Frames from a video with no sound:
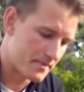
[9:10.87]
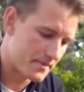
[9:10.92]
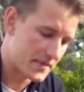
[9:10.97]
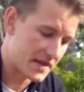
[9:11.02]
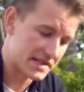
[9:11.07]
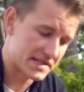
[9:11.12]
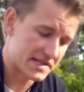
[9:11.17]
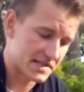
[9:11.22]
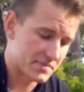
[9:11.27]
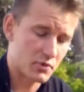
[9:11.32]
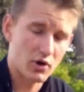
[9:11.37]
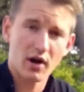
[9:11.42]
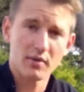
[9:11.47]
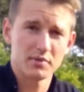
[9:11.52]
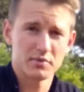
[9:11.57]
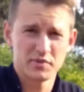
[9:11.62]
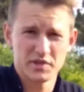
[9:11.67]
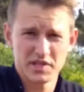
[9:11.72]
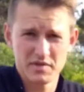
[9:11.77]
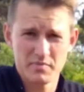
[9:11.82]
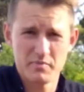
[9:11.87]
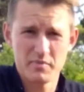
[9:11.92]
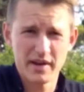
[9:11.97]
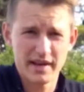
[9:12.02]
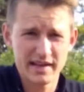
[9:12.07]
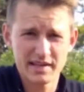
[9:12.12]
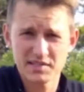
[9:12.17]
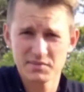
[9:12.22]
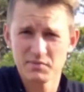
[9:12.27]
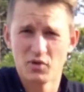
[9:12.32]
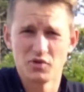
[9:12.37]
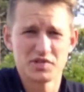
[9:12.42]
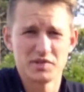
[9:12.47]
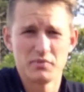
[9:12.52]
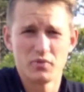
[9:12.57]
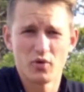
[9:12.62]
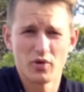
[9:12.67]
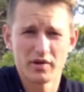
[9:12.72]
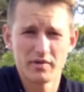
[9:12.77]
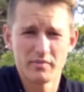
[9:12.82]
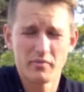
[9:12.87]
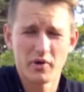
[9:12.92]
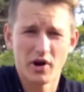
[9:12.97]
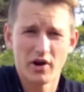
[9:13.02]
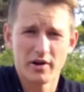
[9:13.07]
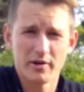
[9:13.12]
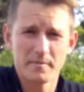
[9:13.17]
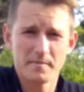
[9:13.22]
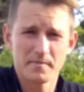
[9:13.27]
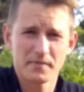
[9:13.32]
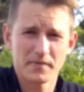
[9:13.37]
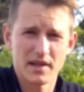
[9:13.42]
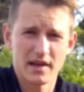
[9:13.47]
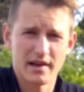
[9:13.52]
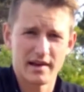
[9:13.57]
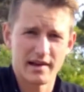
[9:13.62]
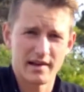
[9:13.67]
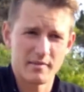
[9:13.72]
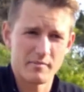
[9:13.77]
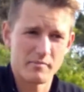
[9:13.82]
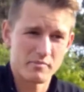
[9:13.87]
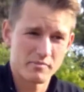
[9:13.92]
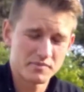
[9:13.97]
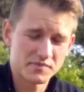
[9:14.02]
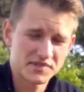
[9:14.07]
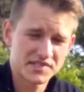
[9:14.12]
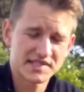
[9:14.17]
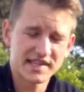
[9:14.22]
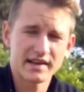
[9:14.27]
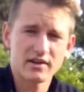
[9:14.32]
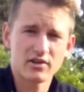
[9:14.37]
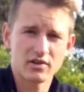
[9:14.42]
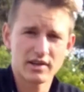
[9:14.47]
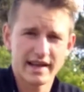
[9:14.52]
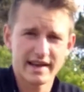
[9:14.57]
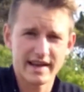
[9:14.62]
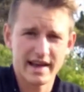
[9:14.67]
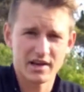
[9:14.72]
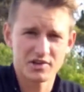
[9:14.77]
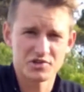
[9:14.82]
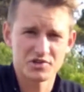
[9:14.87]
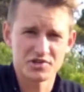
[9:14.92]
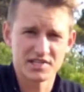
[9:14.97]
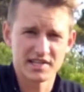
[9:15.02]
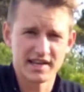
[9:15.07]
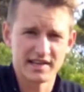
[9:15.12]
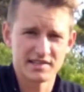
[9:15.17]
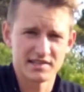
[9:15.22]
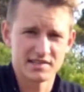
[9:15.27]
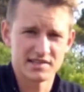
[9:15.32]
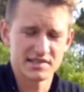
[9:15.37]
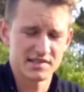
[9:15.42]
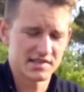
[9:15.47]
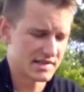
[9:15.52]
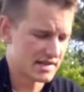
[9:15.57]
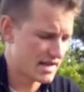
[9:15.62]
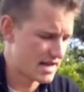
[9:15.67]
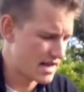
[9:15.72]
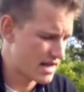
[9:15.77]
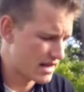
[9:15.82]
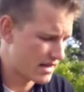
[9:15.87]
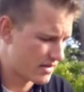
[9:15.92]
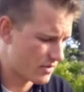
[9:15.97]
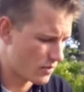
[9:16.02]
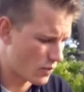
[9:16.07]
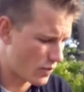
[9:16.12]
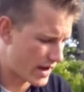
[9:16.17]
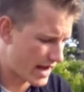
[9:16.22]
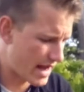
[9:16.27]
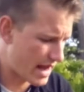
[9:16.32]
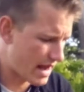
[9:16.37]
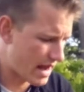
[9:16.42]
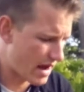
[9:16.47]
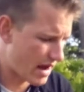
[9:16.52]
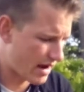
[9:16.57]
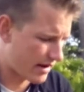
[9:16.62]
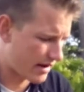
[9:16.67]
This is probably the biggest, most important part, single leg exercises. We